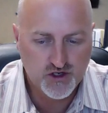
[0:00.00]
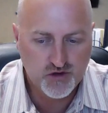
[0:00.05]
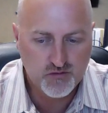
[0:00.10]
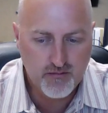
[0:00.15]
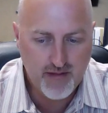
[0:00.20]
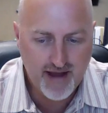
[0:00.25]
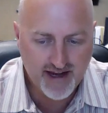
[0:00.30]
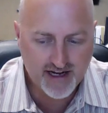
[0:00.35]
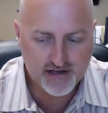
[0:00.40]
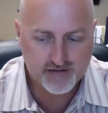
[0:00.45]

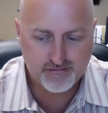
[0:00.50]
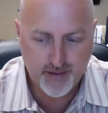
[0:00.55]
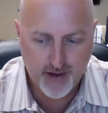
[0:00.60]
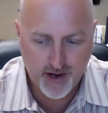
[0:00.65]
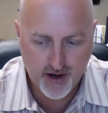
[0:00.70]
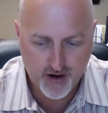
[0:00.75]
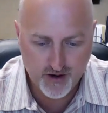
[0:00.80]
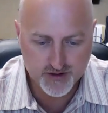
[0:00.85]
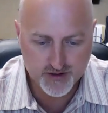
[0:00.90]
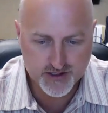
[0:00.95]
make a
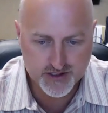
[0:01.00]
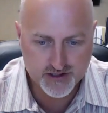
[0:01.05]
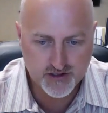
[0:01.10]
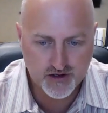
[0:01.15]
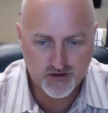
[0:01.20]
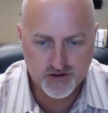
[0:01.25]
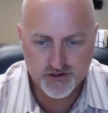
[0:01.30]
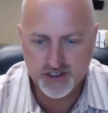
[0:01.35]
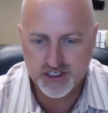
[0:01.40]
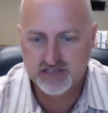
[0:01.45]
post,
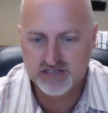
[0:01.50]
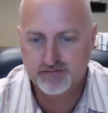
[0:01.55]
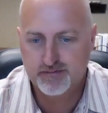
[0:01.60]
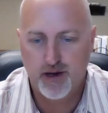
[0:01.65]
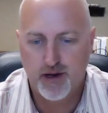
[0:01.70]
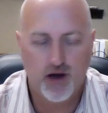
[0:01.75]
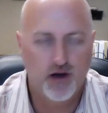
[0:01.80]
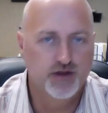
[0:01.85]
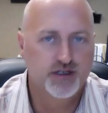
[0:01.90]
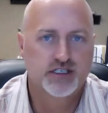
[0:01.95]
don't just
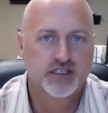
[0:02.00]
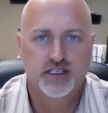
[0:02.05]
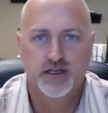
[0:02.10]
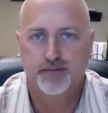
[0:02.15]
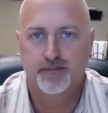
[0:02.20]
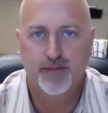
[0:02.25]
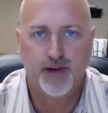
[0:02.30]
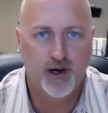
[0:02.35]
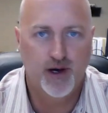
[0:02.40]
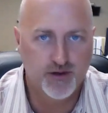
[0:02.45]
post to
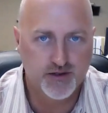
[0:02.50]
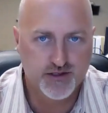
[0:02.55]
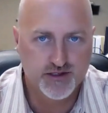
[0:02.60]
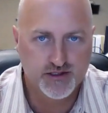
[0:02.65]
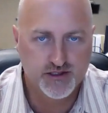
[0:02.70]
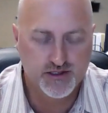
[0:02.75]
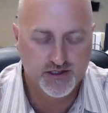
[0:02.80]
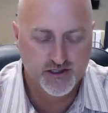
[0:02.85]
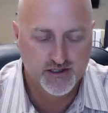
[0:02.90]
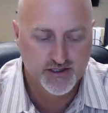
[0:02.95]

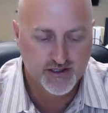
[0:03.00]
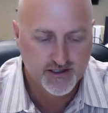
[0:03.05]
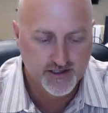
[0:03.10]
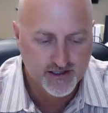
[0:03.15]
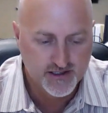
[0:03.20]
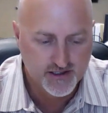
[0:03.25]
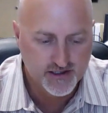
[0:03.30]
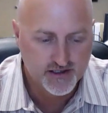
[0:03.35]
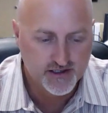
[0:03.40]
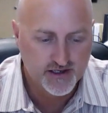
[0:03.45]
post.
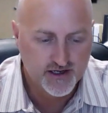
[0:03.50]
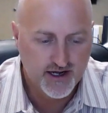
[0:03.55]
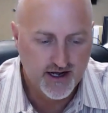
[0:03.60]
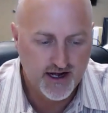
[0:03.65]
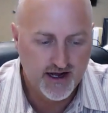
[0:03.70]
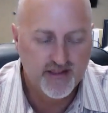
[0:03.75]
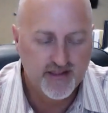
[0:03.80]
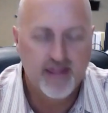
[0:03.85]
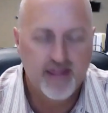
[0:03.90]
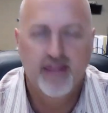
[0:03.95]

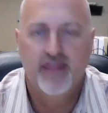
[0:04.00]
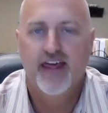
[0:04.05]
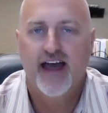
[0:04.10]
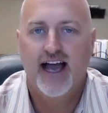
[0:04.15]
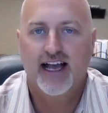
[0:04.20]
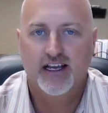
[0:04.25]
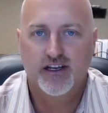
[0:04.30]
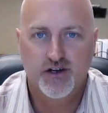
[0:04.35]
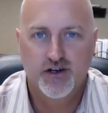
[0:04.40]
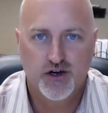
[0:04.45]

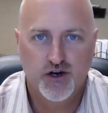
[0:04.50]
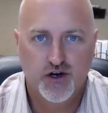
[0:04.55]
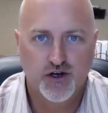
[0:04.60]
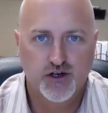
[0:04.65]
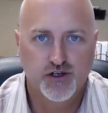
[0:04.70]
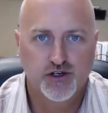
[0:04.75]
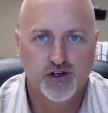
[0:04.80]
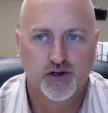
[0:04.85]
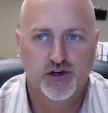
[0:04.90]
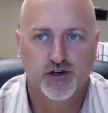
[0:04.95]
That can
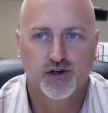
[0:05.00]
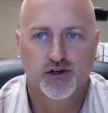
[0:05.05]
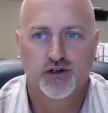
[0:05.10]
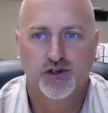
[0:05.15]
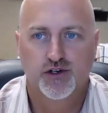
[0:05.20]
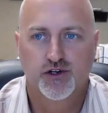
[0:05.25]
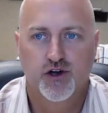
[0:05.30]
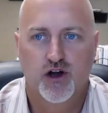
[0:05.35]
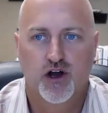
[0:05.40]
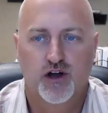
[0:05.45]
hurt
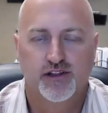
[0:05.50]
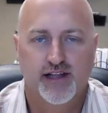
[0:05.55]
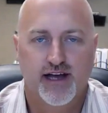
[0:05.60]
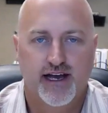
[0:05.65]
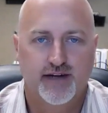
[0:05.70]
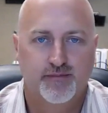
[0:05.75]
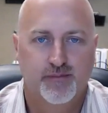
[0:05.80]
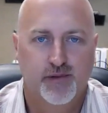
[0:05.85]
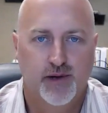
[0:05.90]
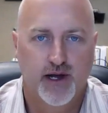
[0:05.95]
your
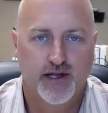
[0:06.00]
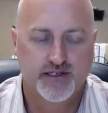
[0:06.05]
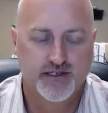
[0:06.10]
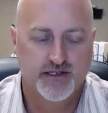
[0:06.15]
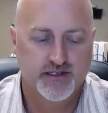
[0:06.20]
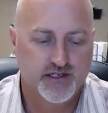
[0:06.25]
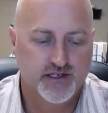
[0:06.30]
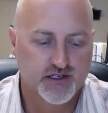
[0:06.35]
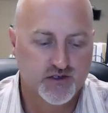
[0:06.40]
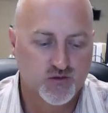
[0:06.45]
online
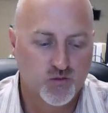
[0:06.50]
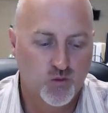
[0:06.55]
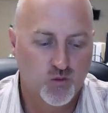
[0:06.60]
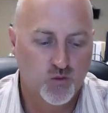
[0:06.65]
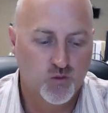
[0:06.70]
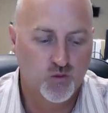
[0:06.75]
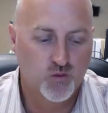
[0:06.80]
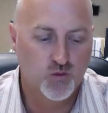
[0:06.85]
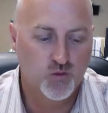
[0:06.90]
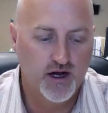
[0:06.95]
presence as
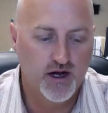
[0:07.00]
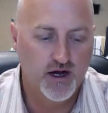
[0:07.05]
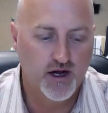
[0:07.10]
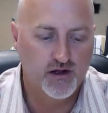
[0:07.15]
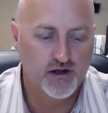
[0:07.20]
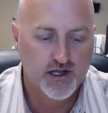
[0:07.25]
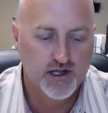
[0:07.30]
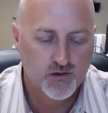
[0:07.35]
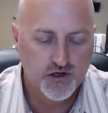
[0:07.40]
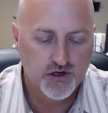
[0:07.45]
well.
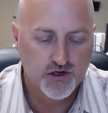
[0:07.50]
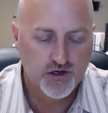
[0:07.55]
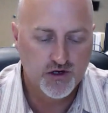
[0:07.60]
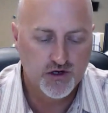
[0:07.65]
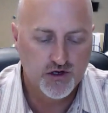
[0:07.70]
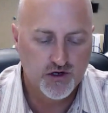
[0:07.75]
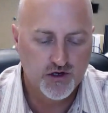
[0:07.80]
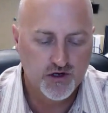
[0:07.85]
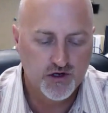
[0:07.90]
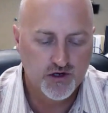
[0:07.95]
When you make
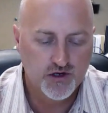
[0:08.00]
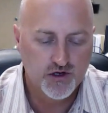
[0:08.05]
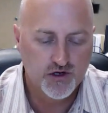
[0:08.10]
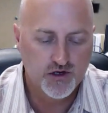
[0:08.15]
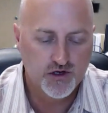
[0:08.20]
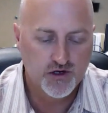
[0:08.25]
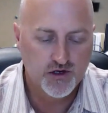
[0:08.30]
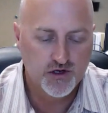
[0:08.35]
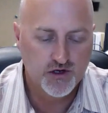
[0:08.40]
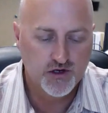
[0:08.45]
a
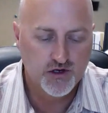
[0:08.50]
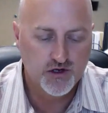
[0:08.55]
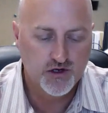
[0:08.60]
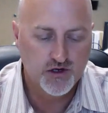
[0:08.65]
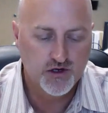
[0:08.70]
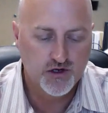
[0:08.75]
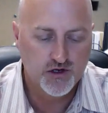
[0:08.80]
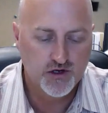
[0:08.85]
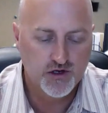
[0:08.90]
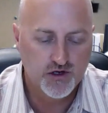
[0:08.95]
post, you either
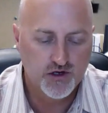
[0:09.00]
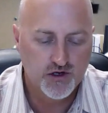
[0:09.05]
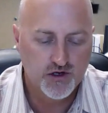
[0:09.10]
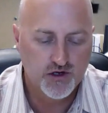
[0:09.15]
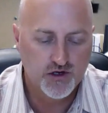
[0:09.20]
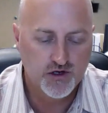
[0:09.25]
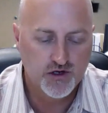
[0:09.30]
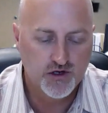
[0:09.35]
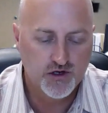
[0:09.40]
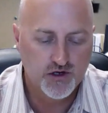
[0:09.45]

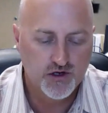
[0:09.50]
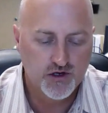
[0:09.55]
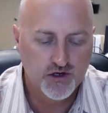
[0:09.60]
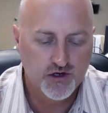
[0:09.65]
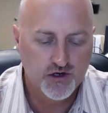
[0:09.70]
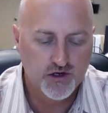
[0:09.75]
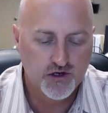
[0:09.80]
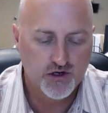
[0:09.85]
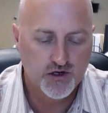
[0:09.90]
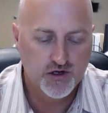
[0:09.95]
it needs
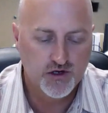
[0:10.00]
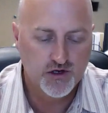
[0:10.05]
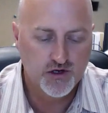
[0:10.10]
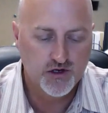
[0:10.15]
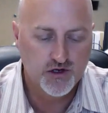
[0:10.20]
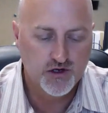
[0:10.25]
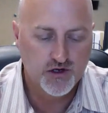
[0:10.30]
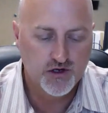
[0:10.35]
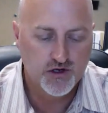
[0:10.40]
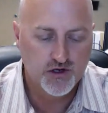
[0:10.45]
to be
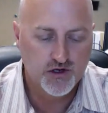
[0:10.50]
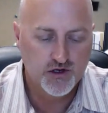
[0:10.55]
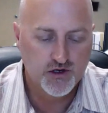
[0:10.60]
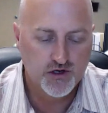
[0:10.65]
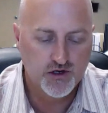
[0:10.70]
interesting,